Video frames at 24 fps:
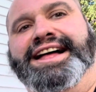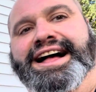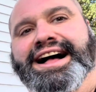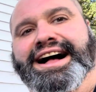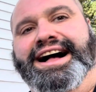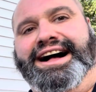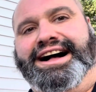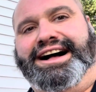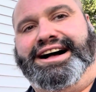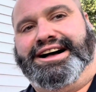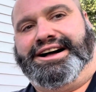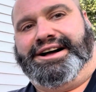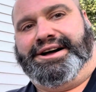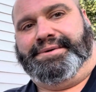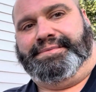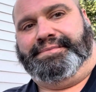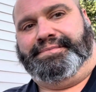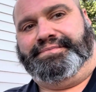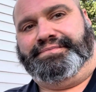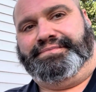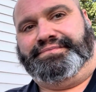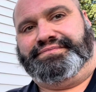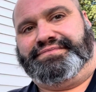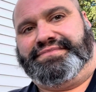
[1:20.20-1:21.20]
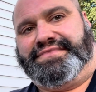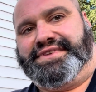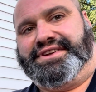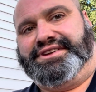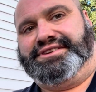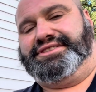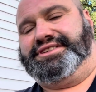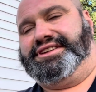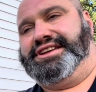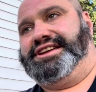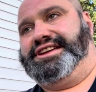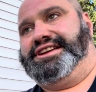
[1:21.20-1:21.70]

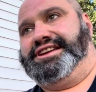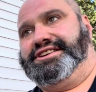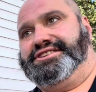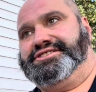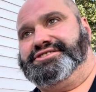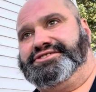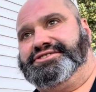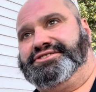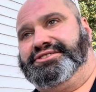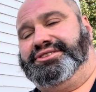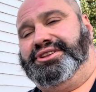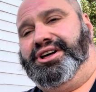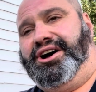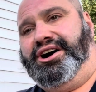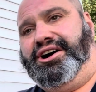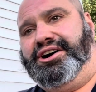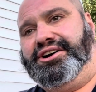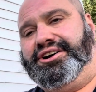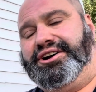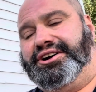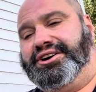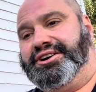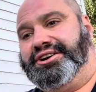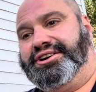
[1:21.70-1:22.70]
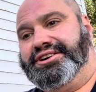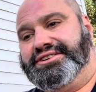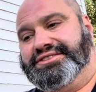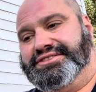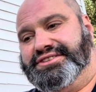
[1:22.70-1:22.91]
the longer